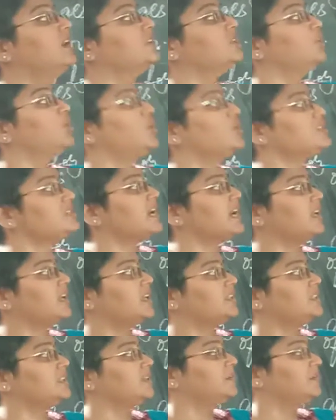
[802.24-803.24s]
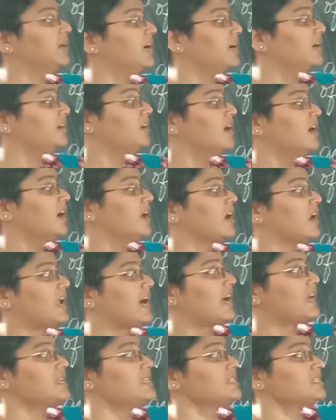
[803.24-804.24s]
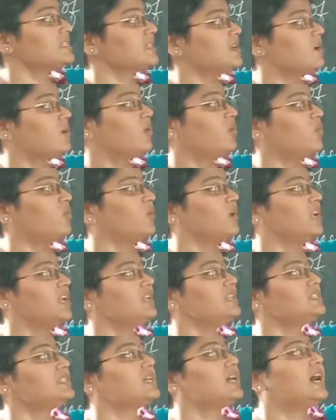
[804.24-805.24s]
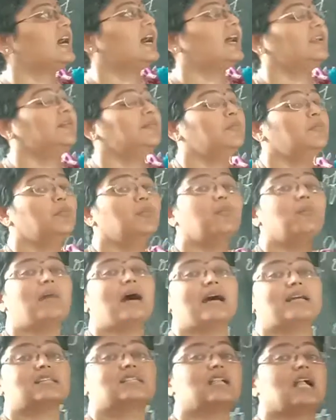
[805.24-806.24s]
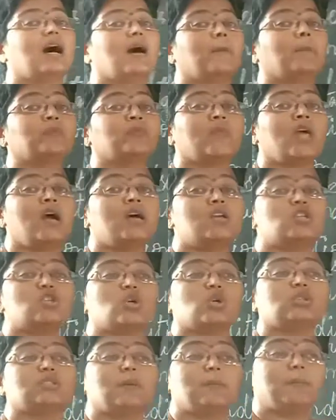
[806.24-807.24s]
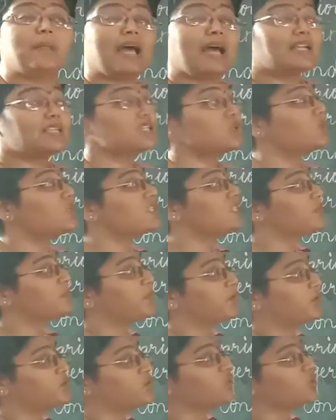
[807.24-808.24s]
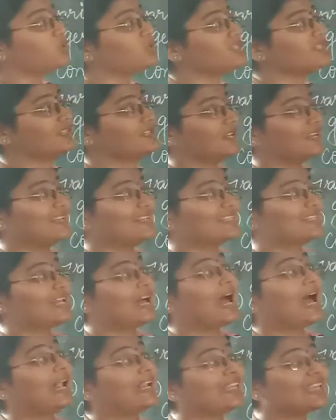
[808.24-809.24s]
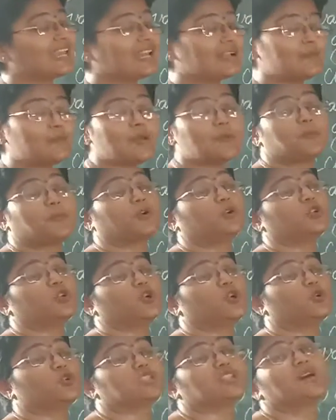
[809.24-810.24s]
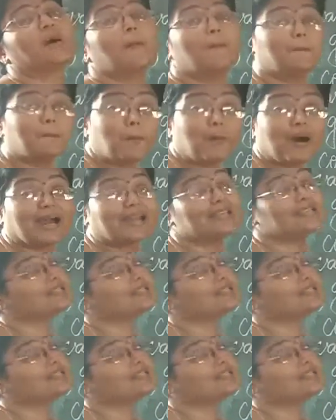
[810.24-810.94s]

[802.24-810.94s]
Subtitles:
Those are nothing but rice, wheat and bajra. So the plants which produce seeds and can be produced by